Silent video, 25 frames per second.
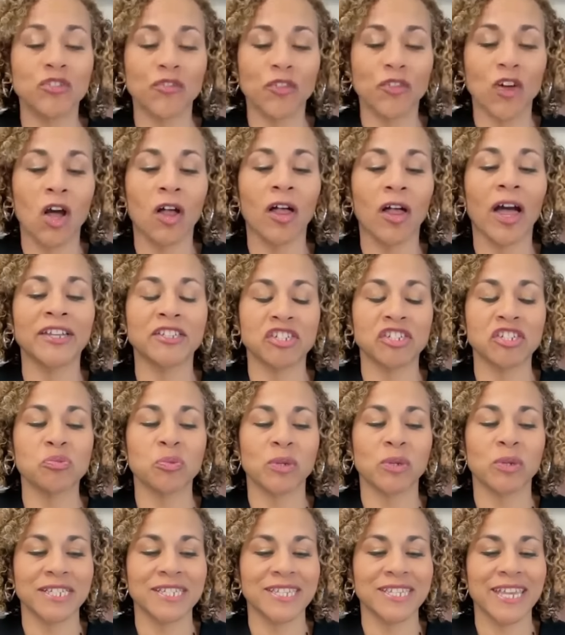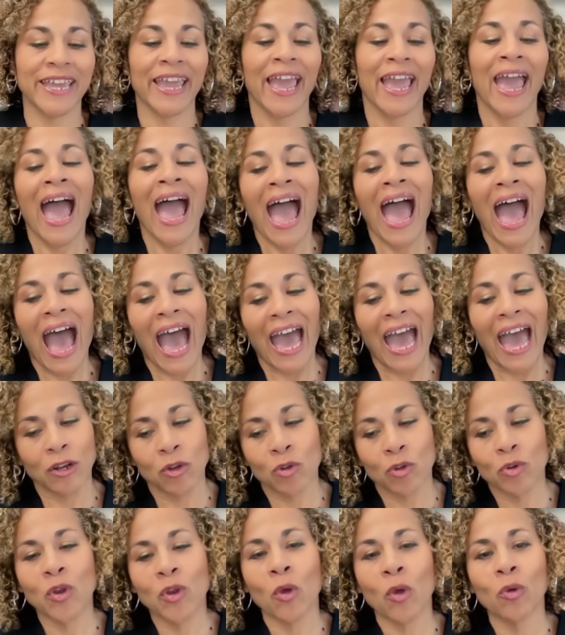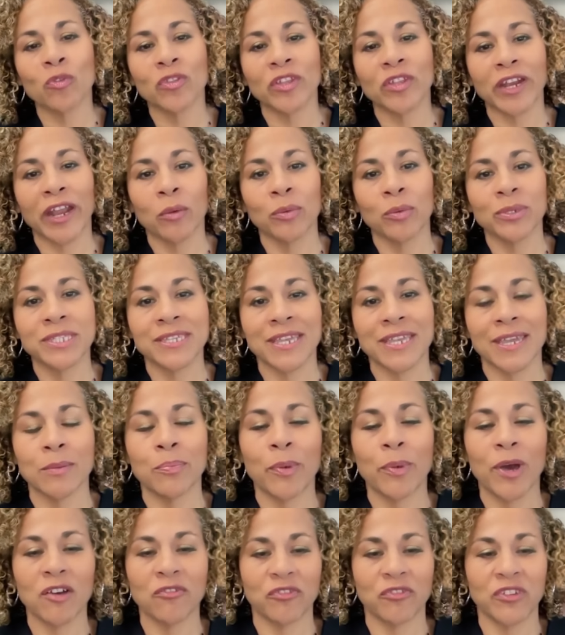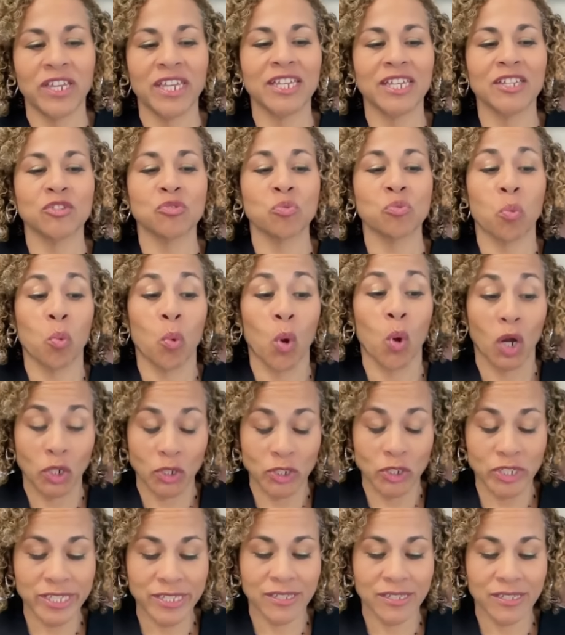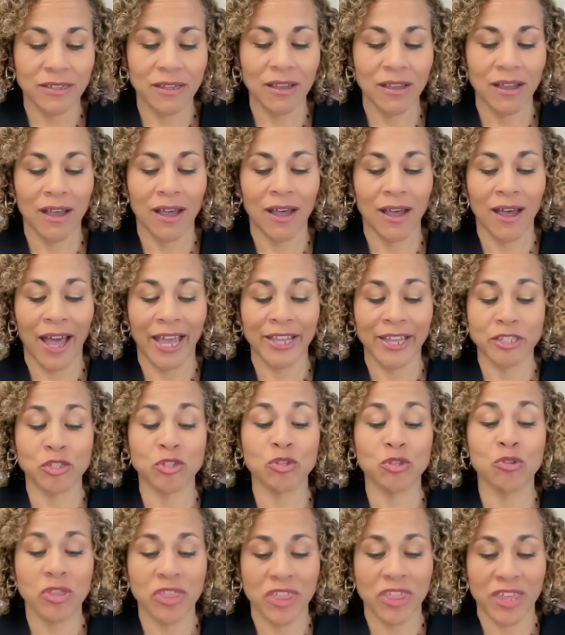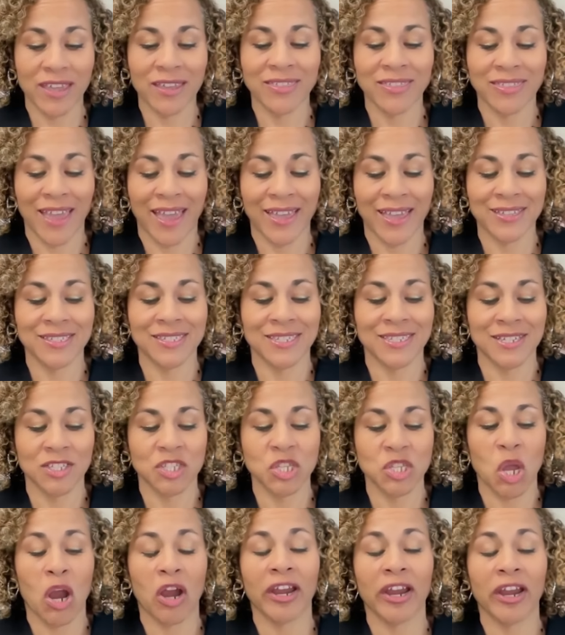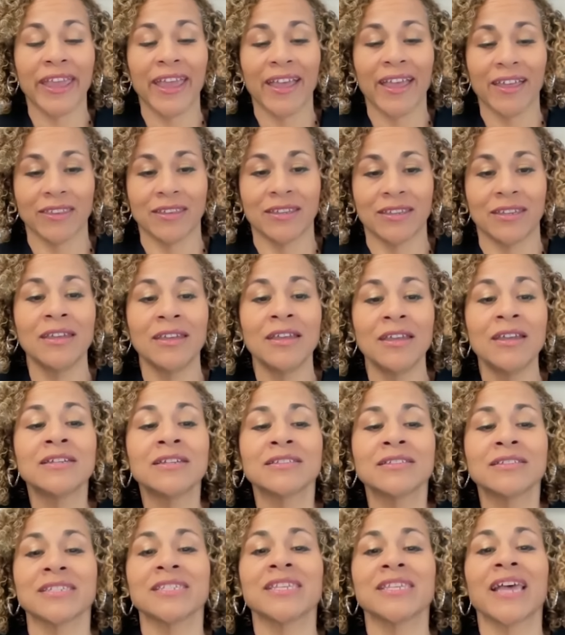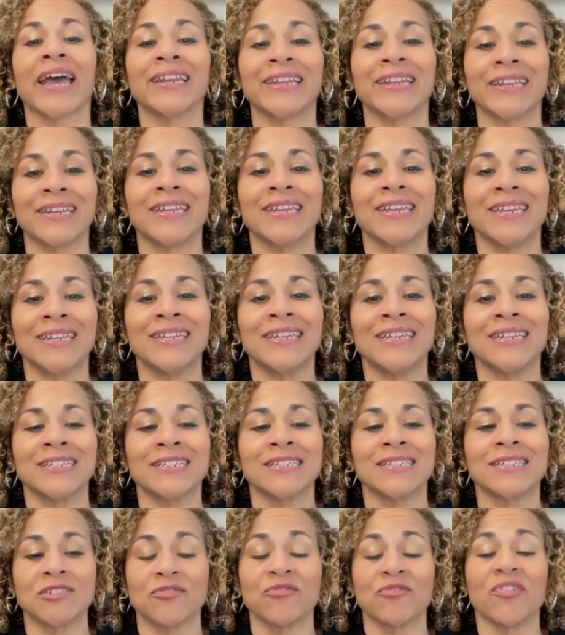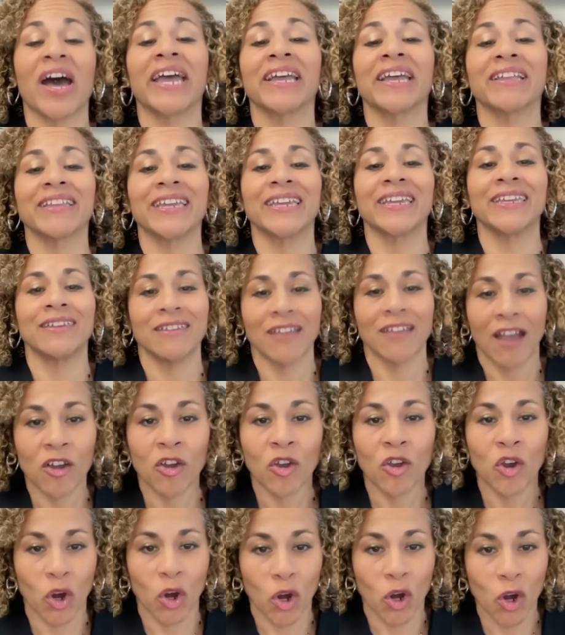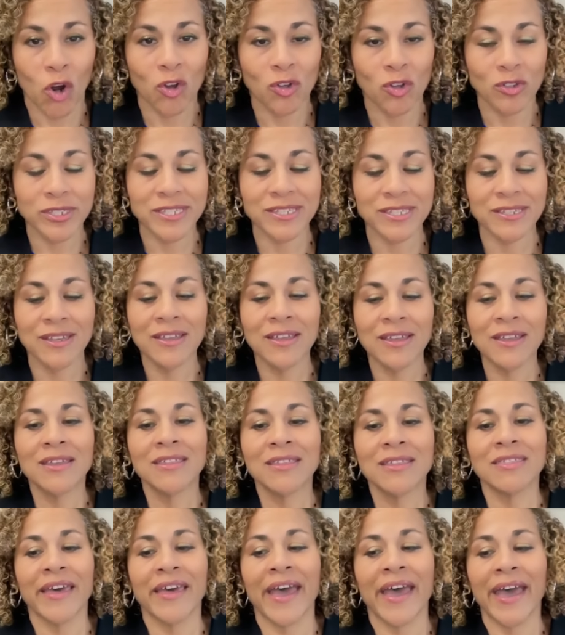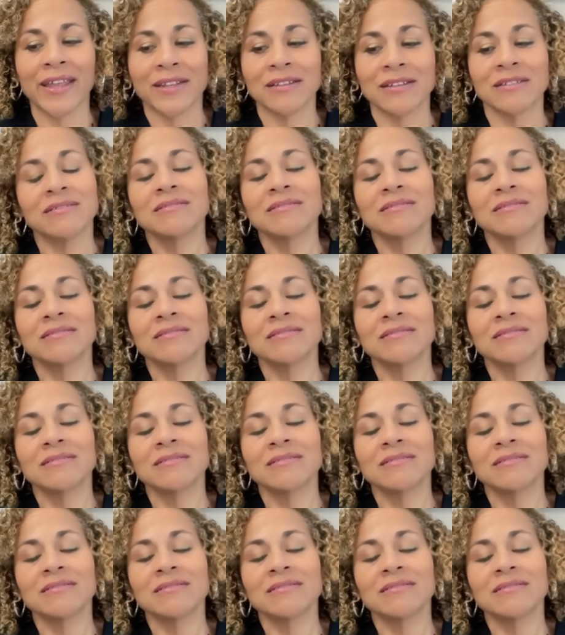of all, I just want to say, I don't know that I would say Puffy is worse. I do think that since R. Kelly decided he needed to violate young girls, that